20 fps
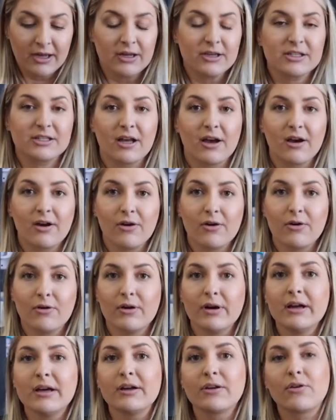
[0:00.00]

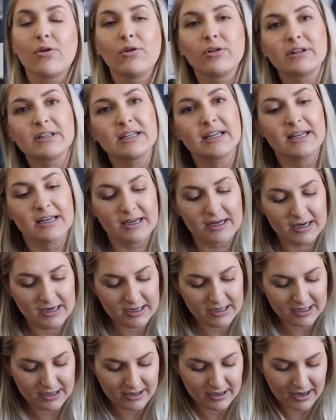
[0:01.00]
So Colton
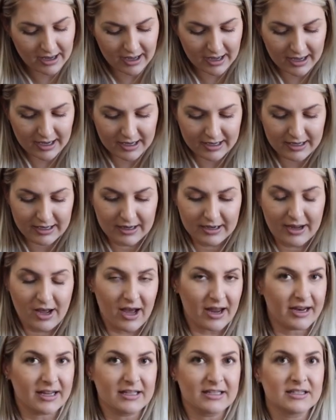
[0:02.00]

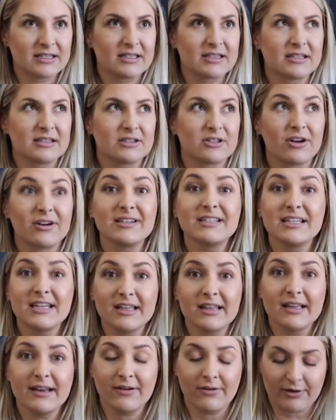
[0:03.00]
got his start
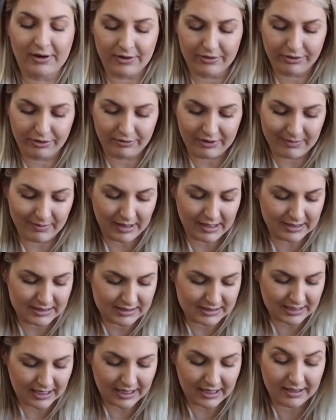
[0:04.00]
teething around 3
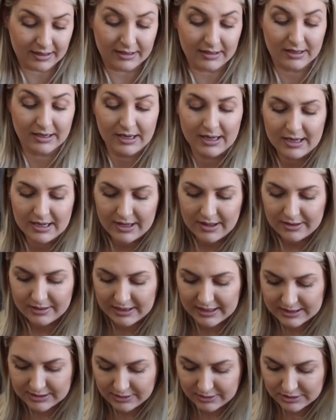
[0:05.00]
months, and
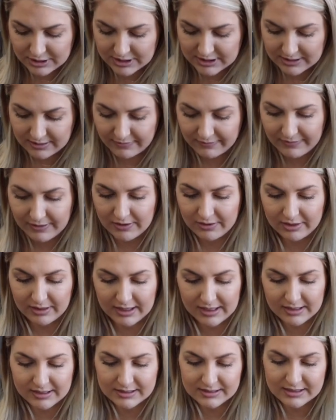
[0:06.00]
these are just a few
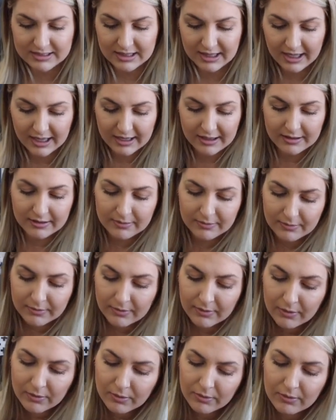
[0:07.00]
things that
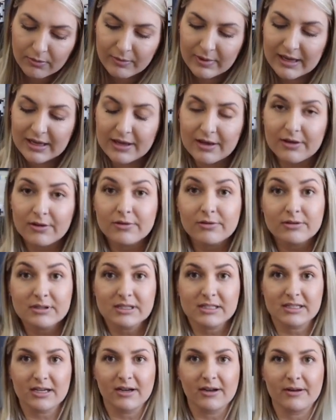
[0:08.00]
we
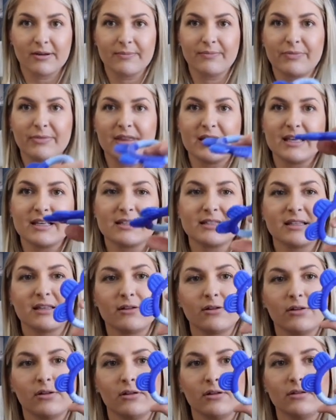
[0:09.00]
used. These
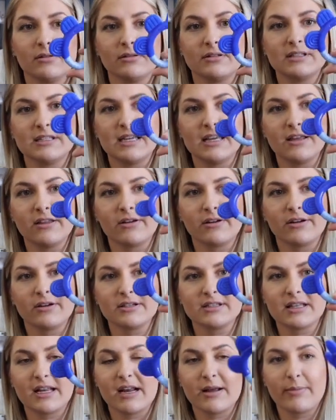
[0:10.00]
little
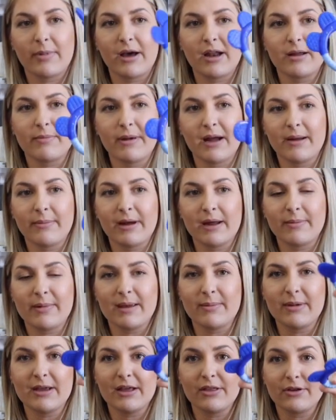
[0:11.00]
teethers that I bought at Bye Bye
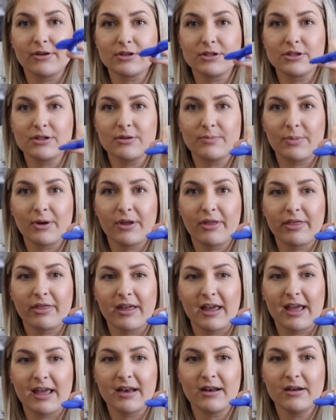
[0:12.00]
Baby, they're super
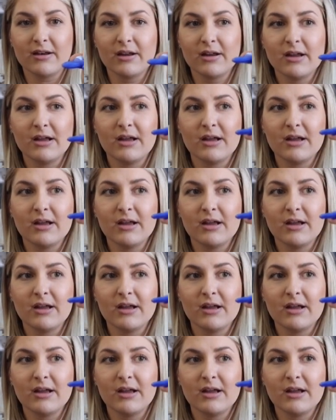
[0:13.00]
thin.